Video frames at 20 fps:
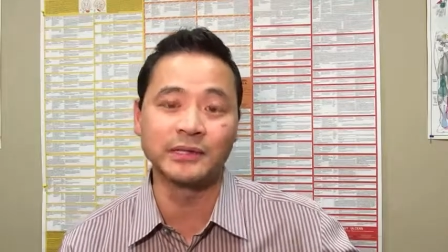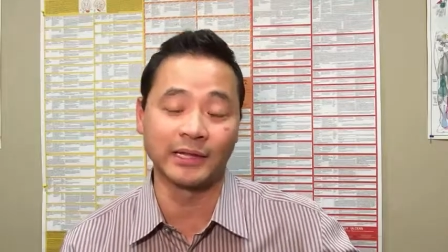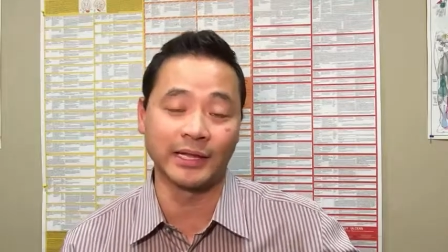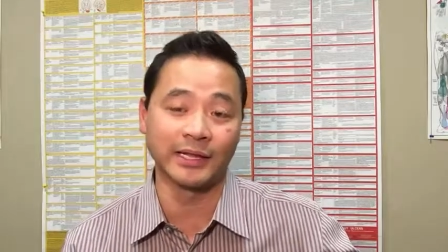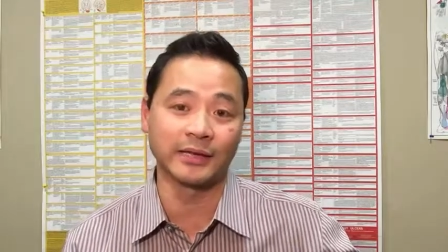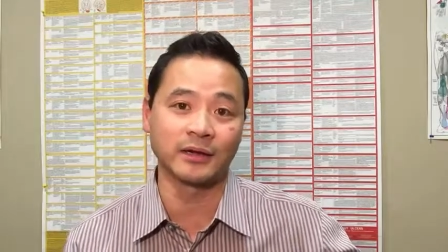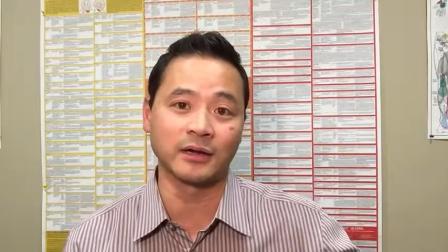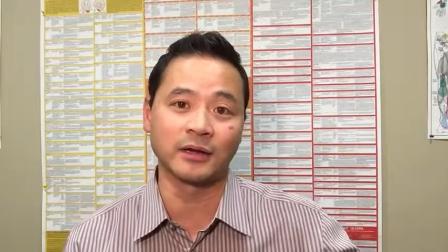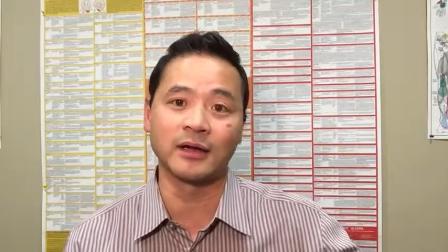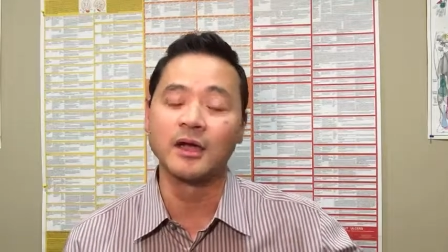
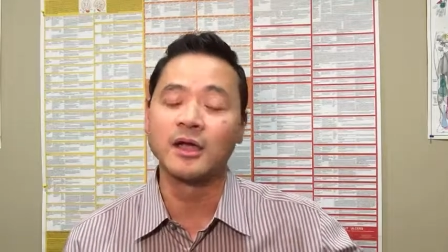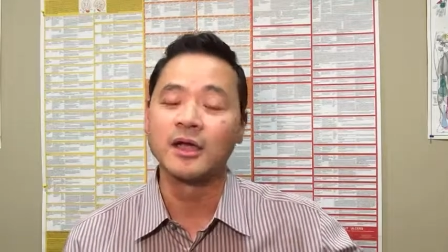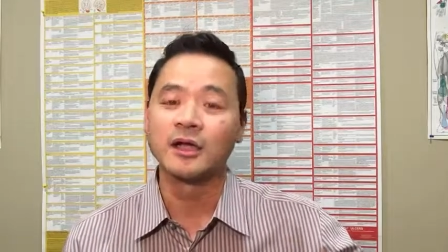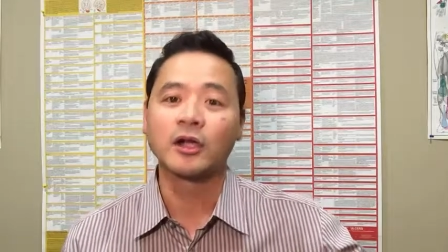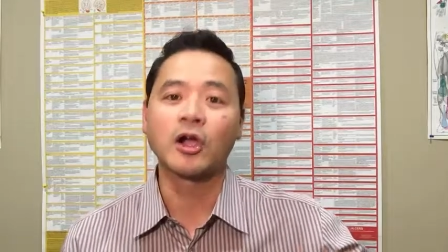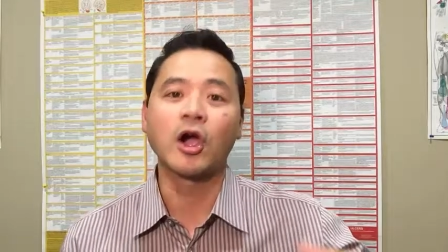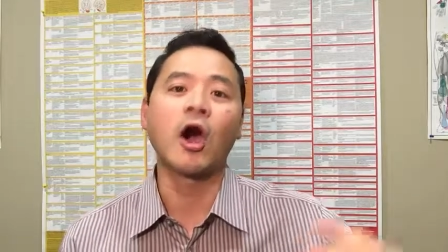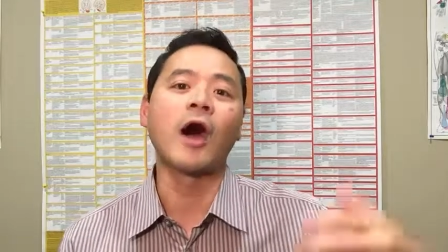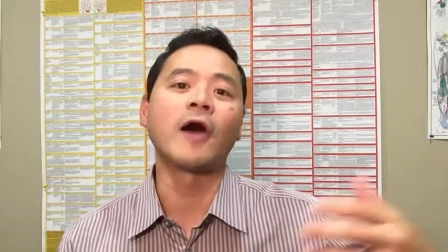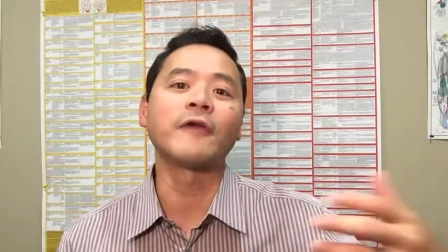like a
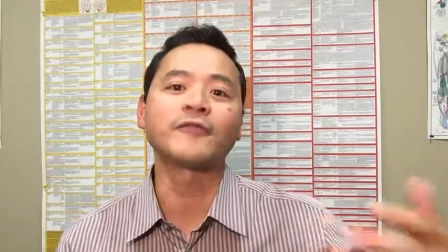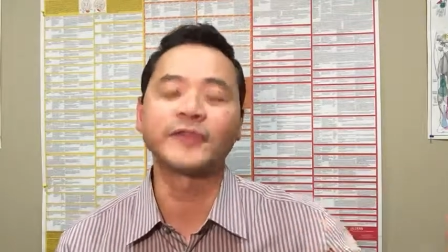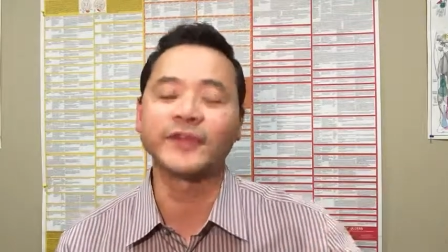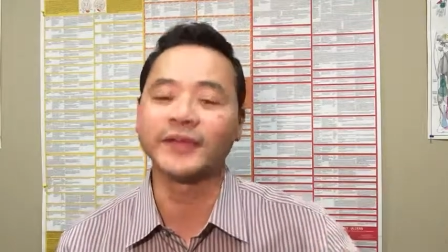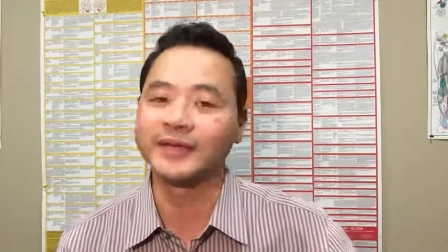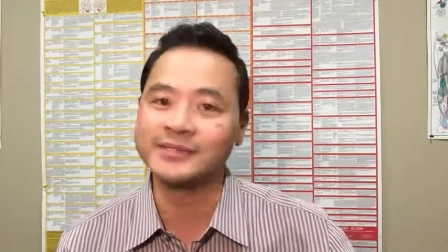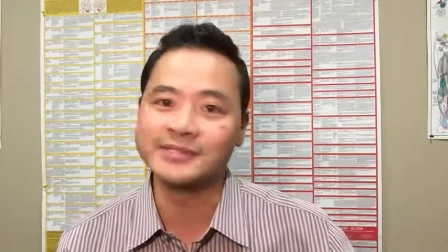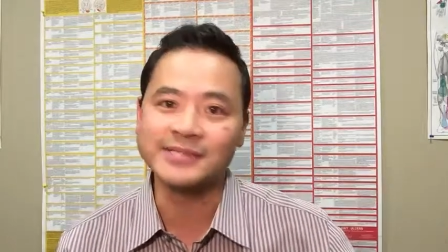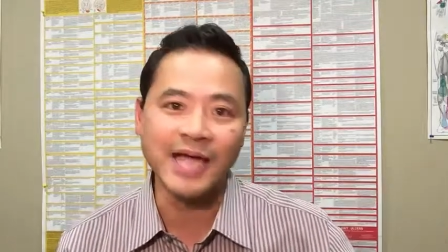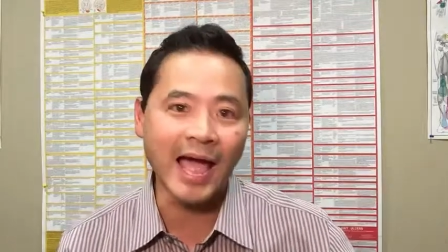
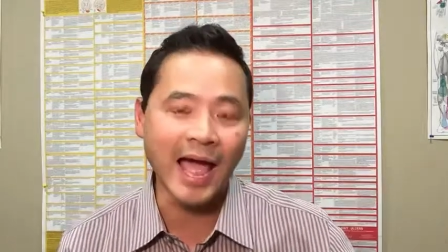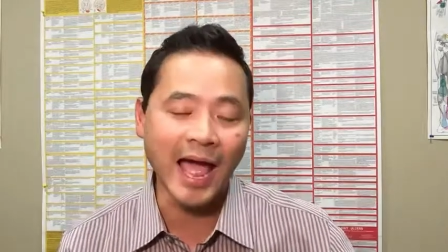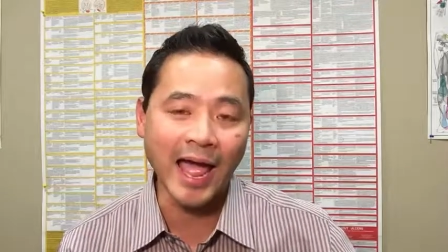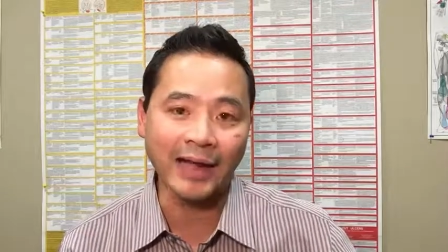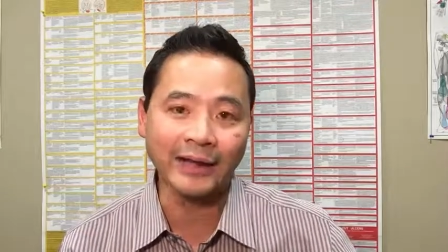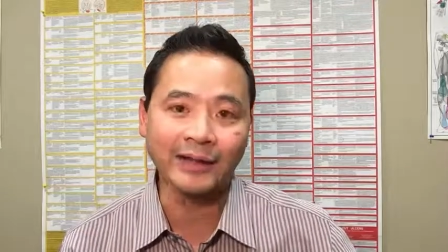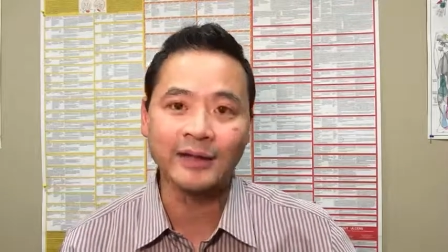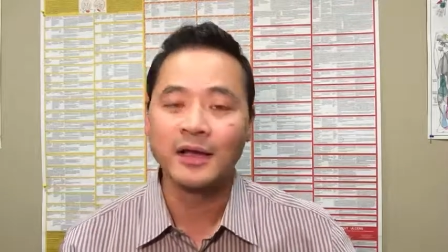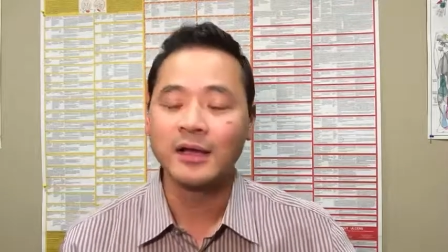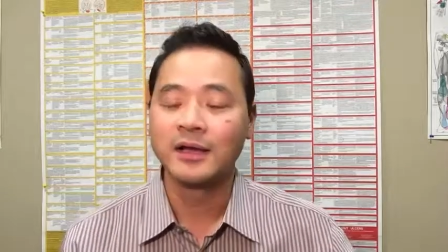coughing
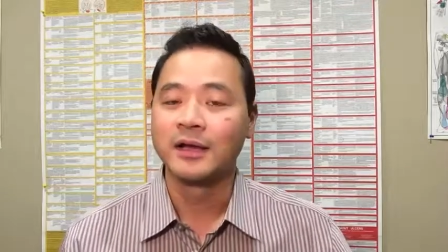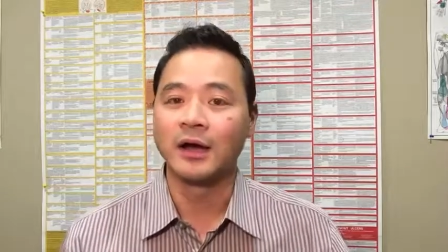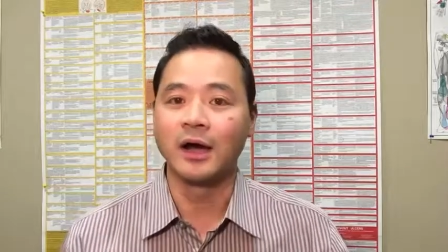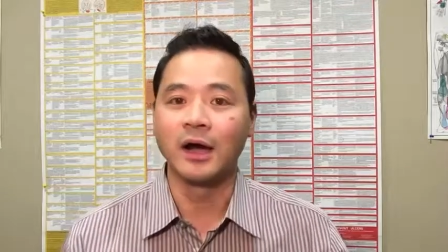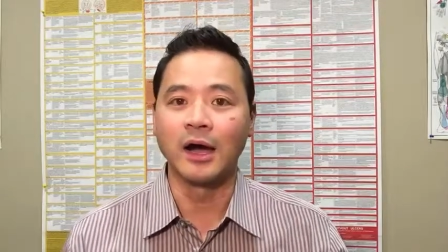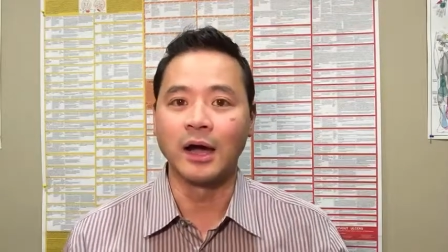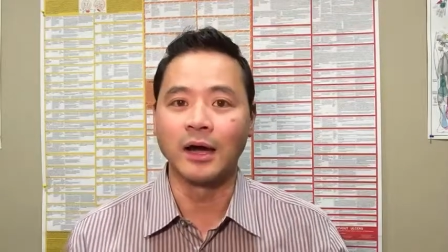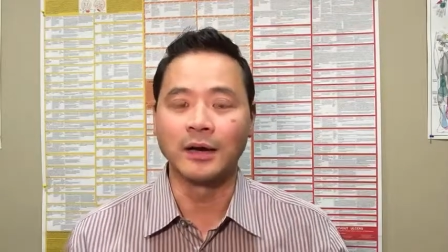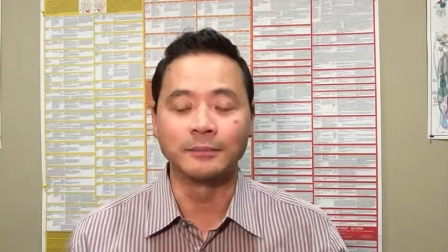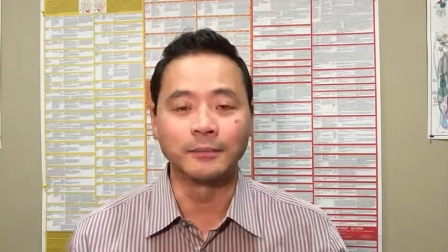attack,
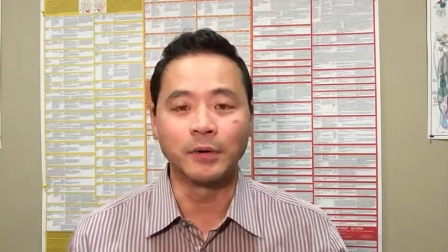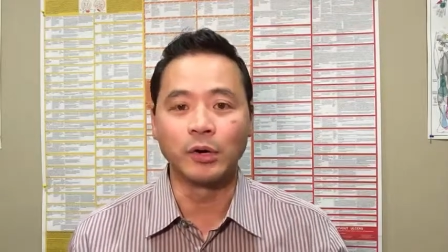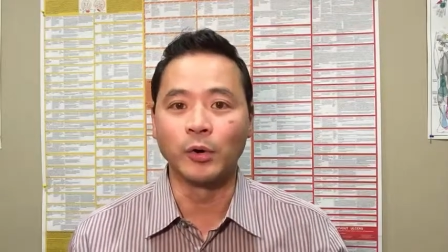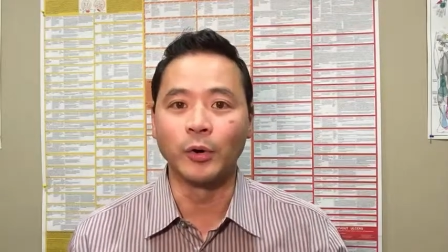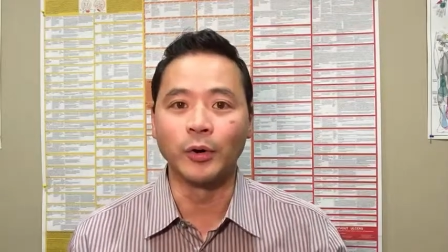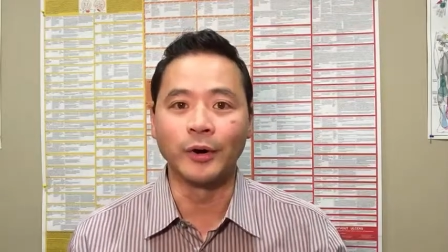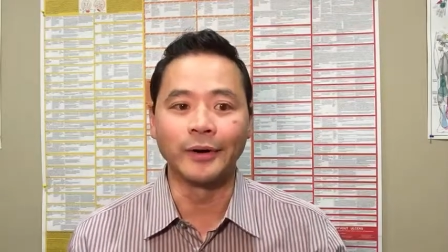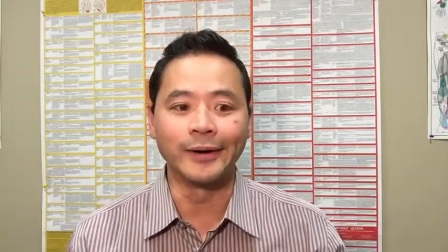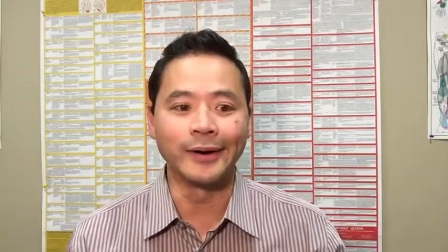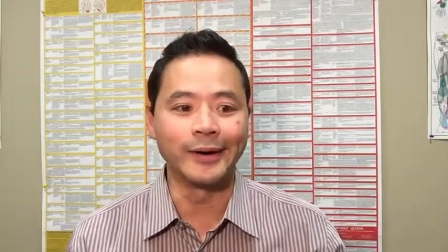
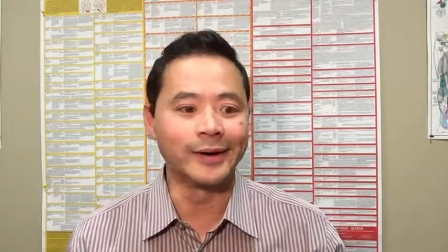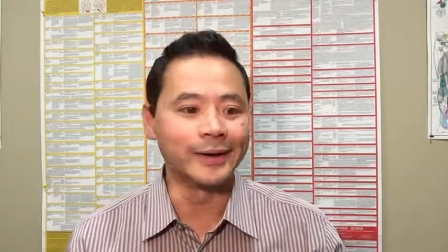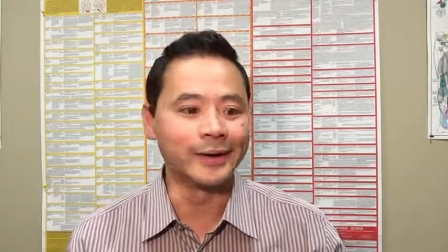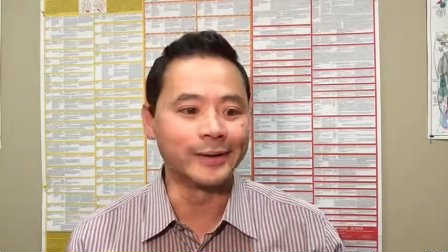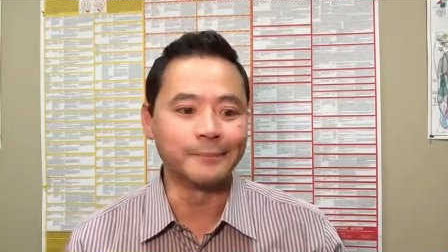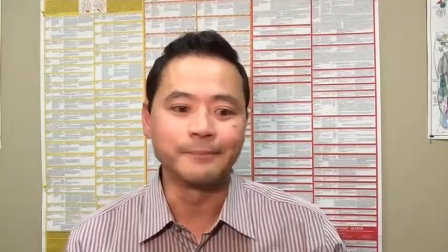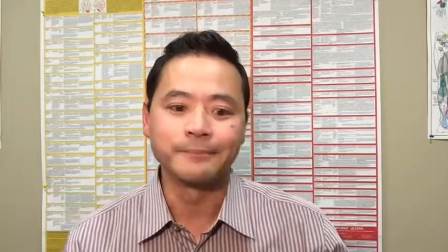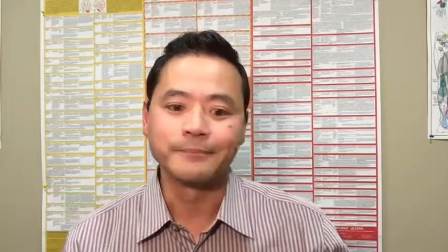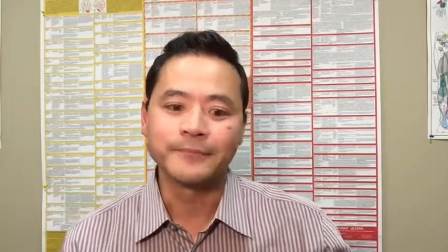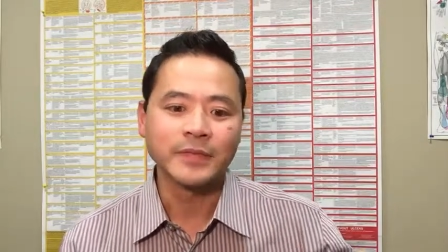
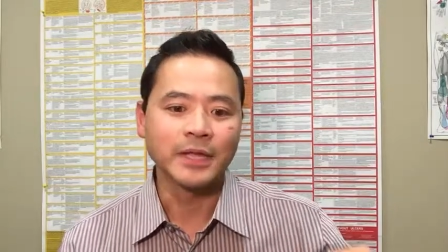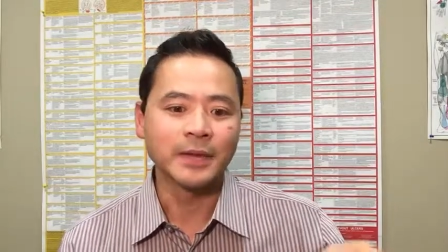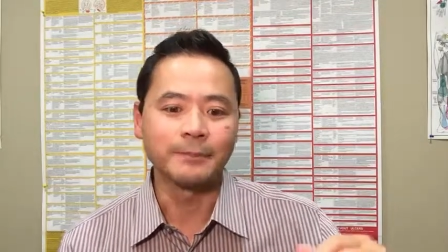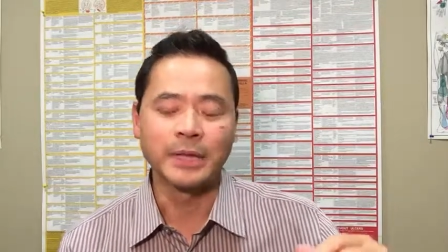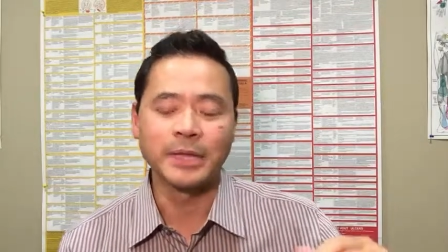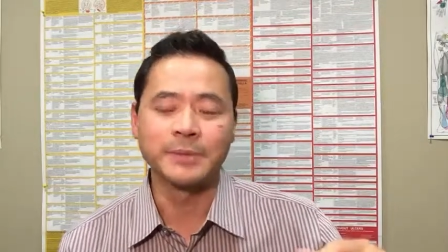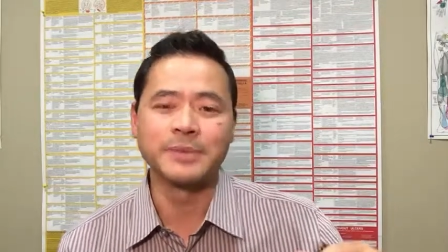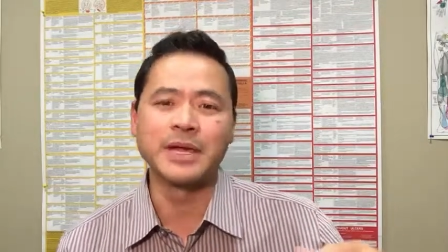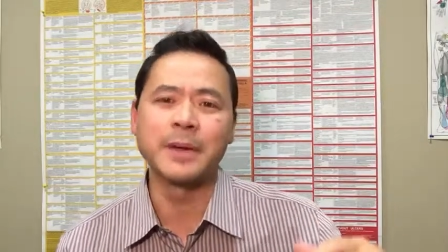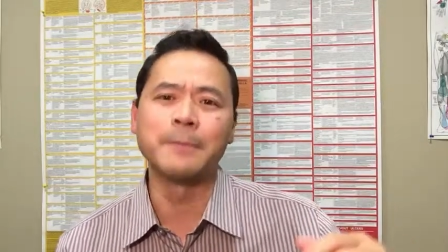or
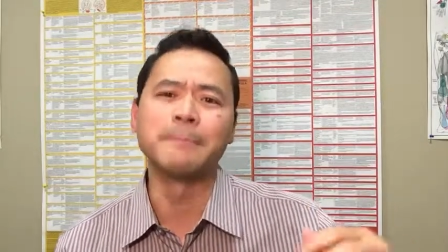maybe